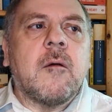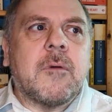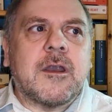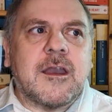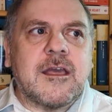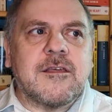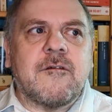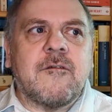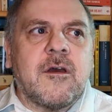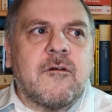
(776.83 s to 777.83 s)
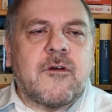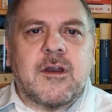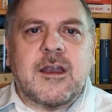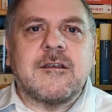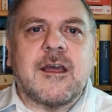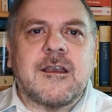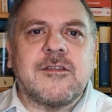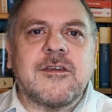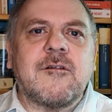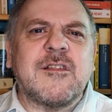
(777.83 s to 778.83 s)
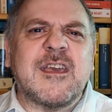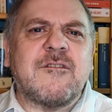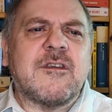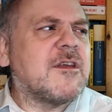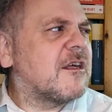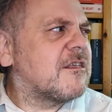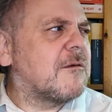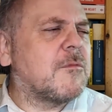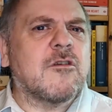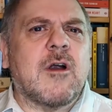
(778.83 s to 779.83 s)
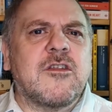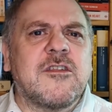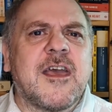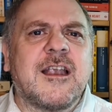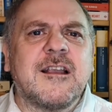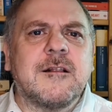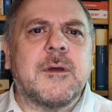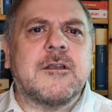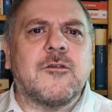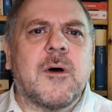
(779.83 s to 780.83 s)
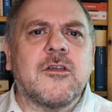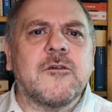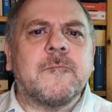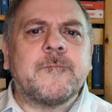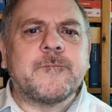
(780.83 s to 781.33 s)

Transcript: But it is a very entertaining series, even if he does seem to scratch his head a little bit too much.